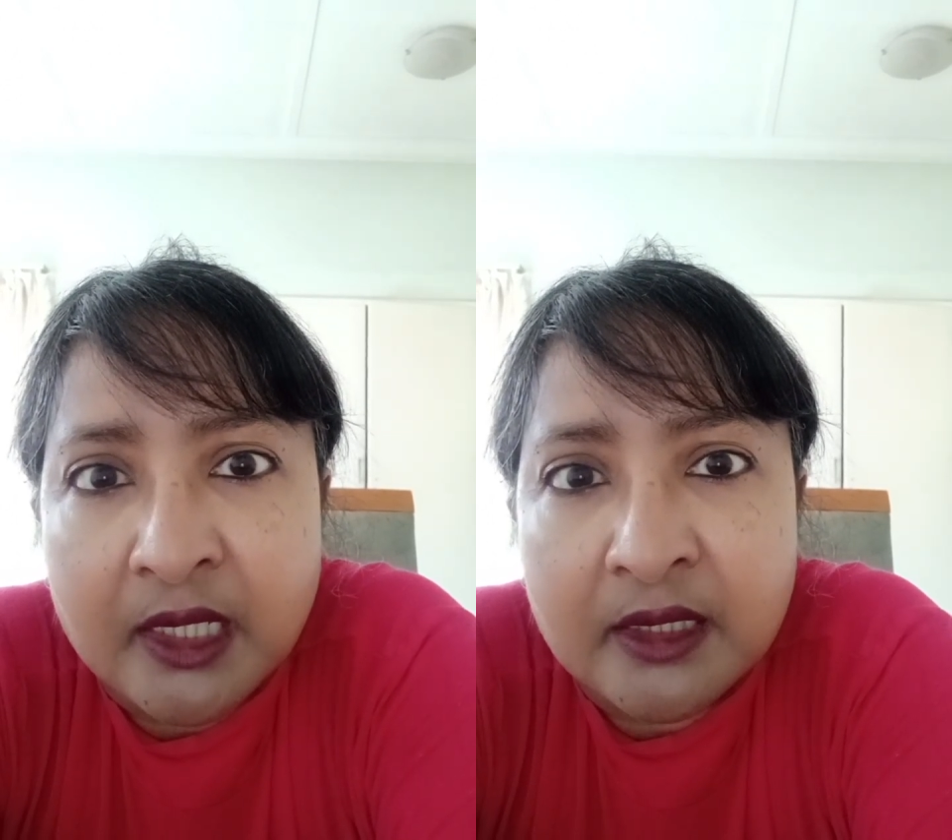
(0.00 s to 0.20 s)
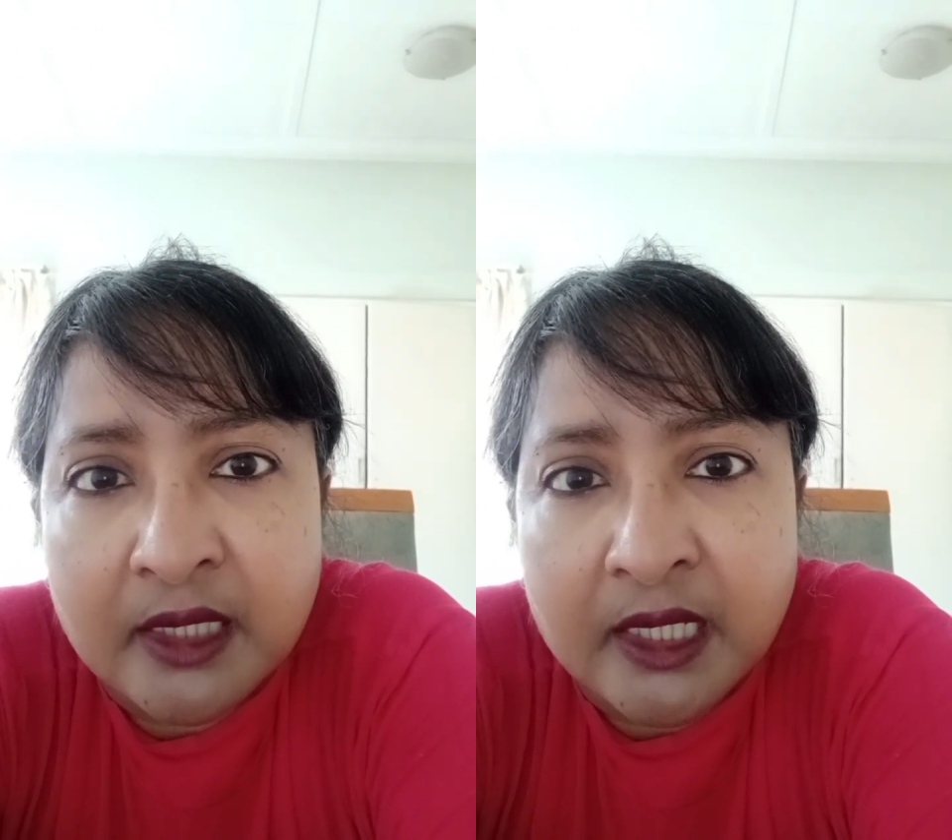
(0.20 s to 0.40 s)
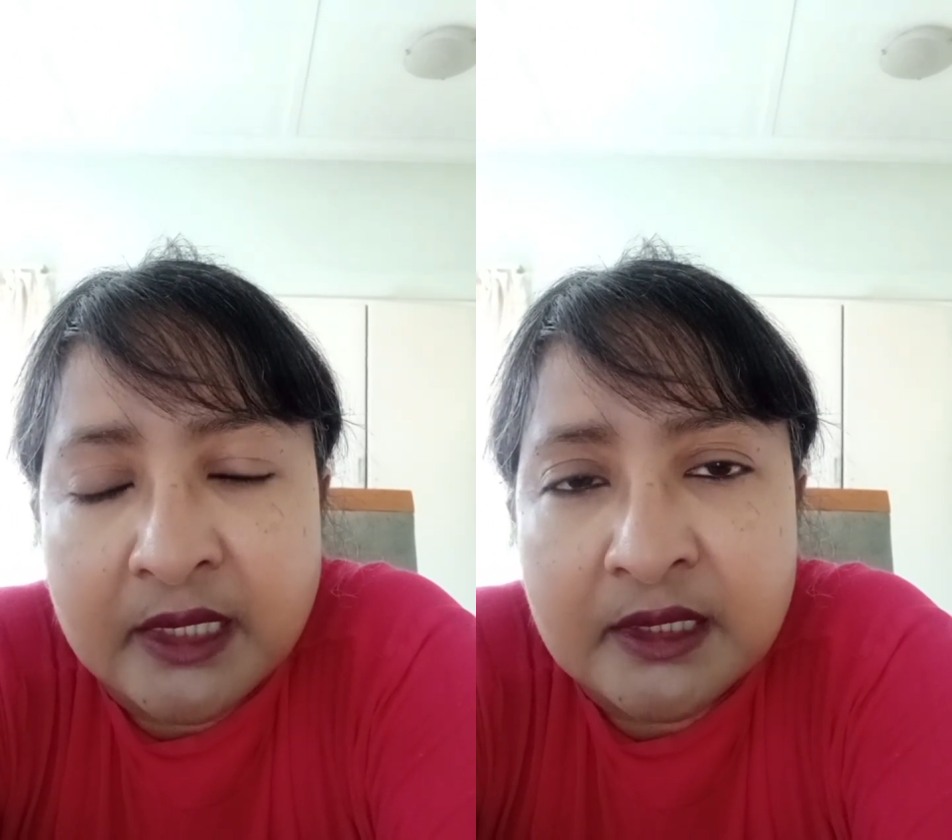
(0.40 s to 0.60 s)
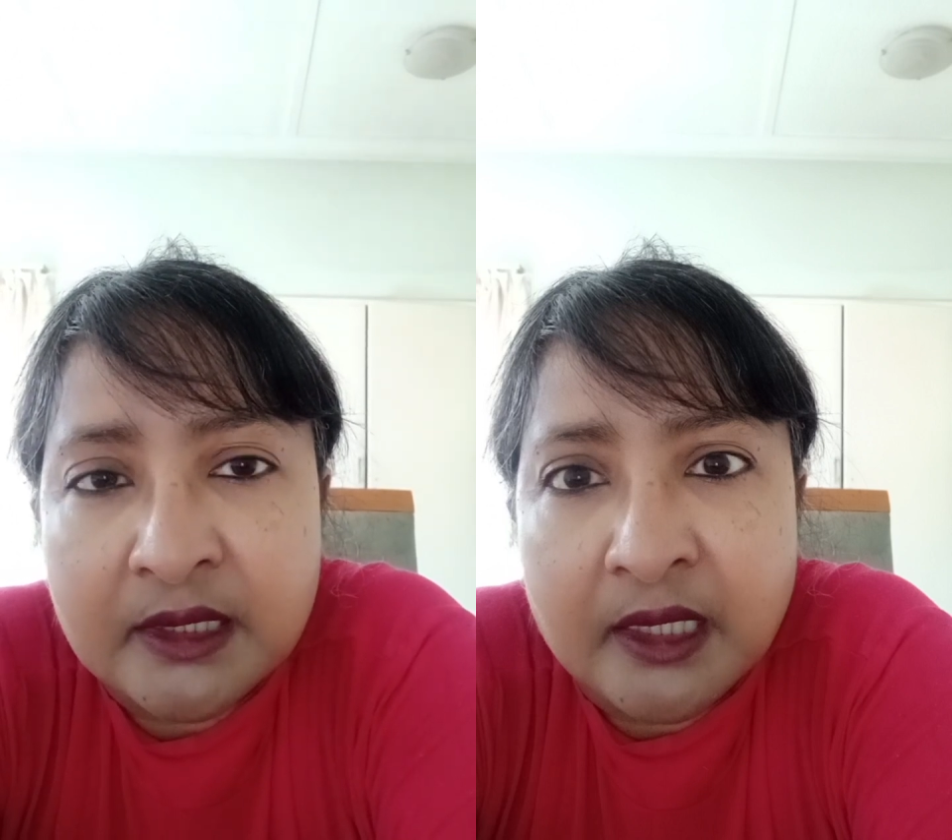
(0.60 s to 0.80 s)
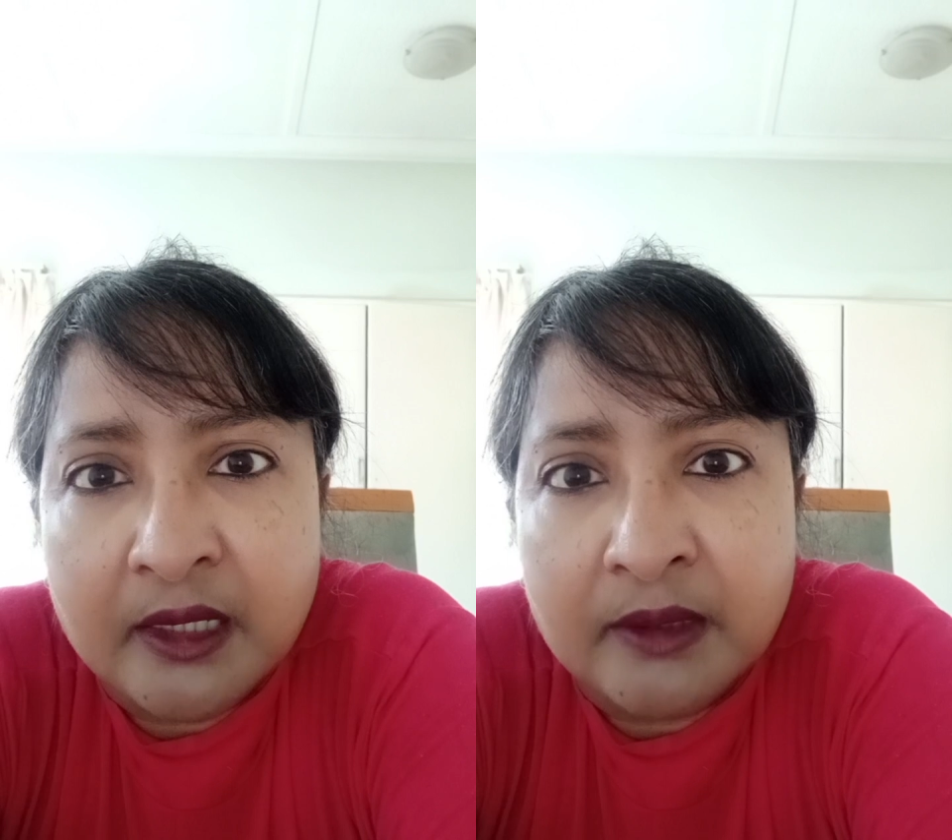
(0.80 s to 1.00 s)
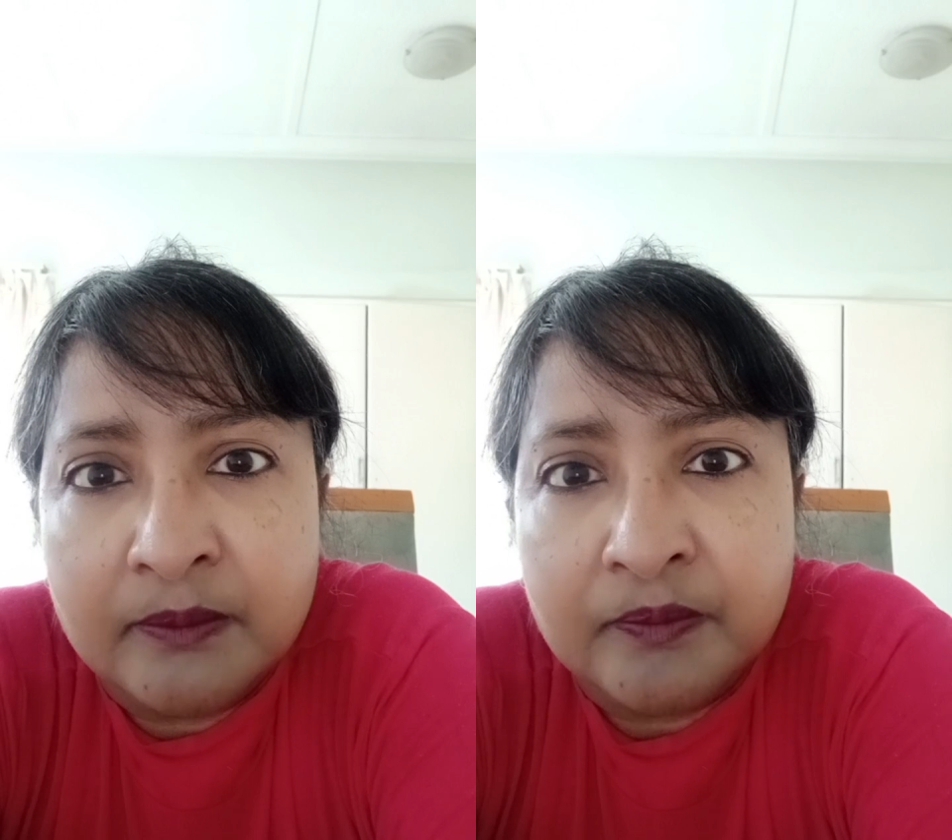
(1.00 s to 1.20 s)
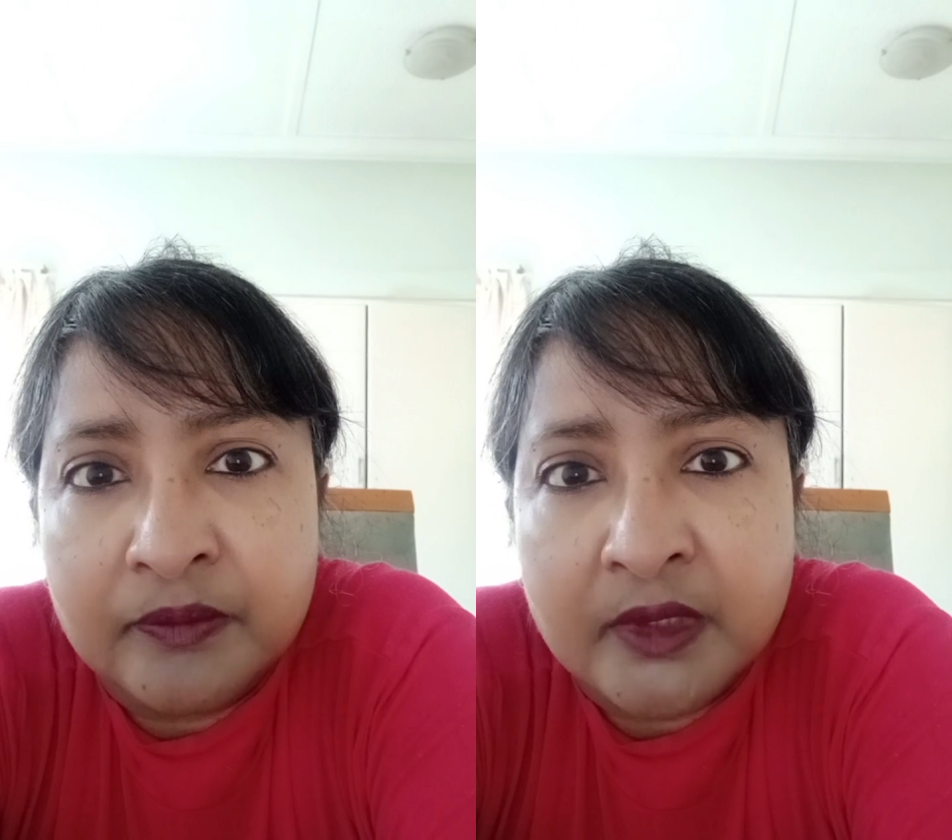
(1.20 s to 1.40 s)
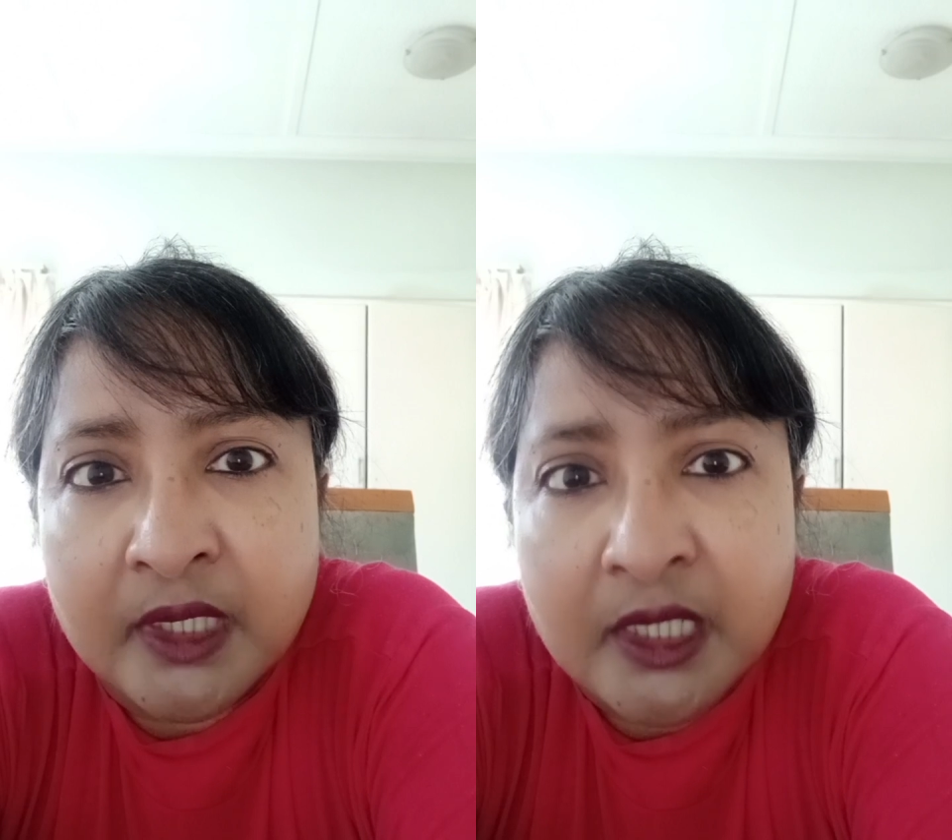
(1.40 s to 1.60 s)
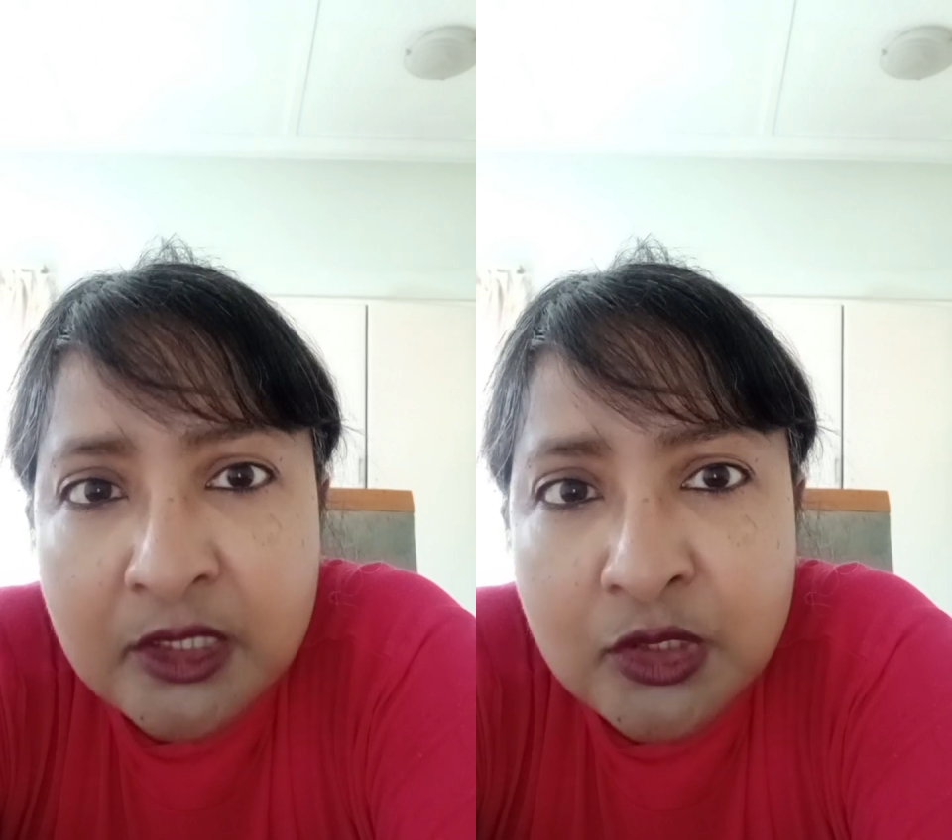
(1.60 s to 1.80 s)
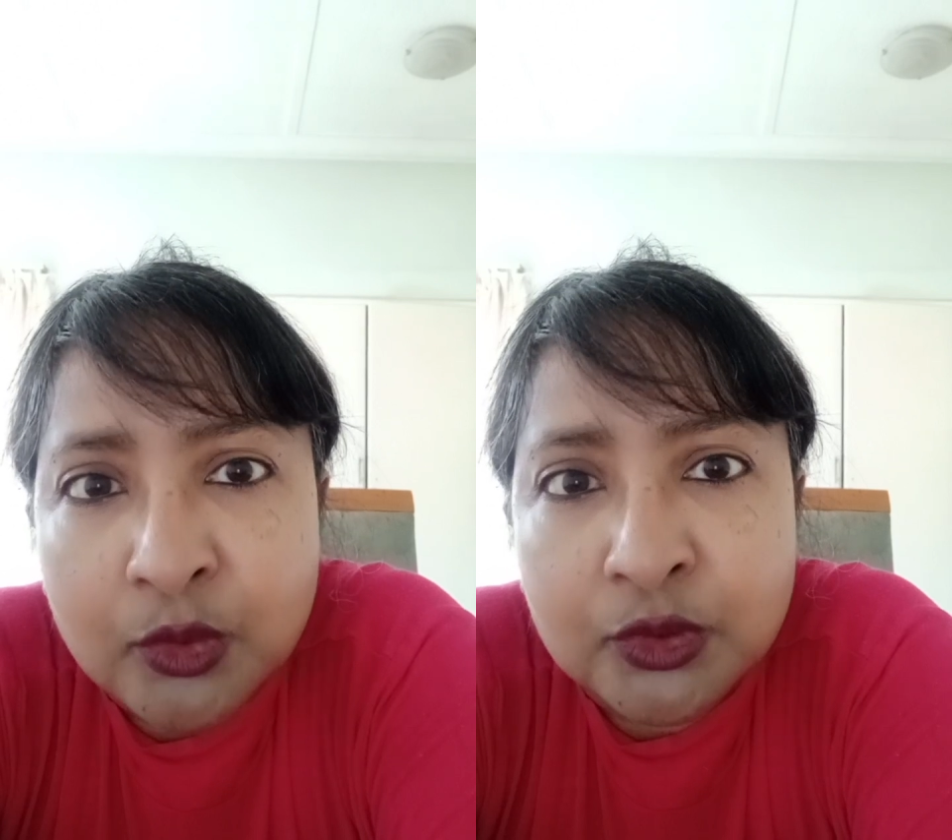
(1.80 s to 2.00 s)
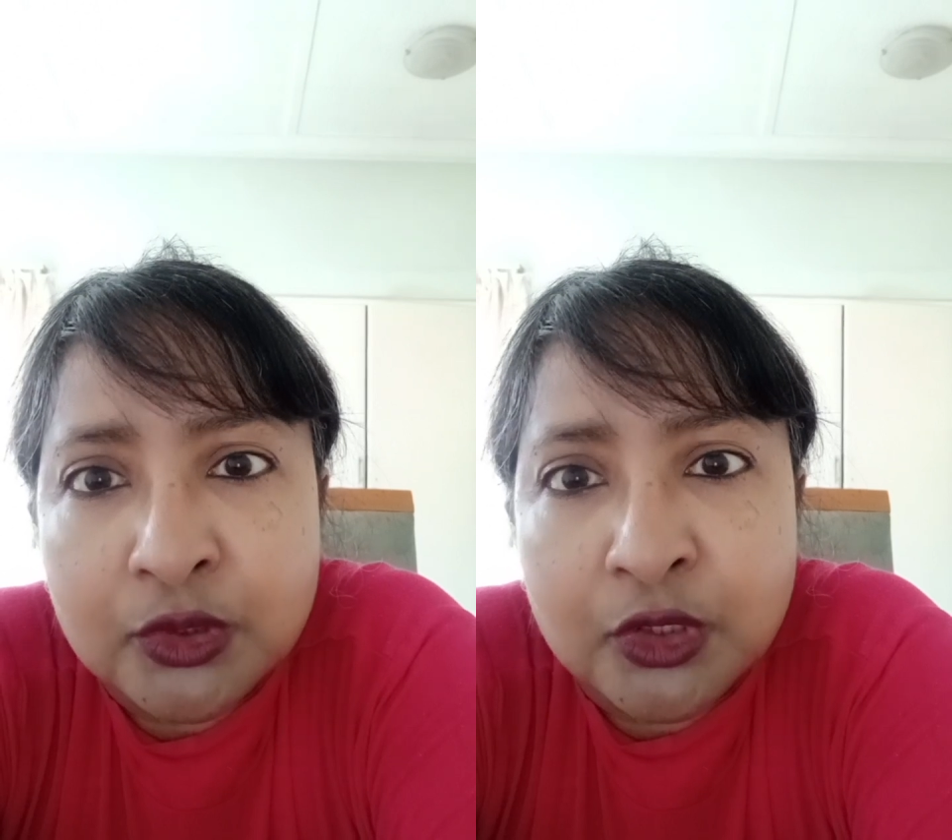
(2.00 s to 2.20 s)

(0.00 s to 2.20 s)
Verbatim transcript: That um, Kids who do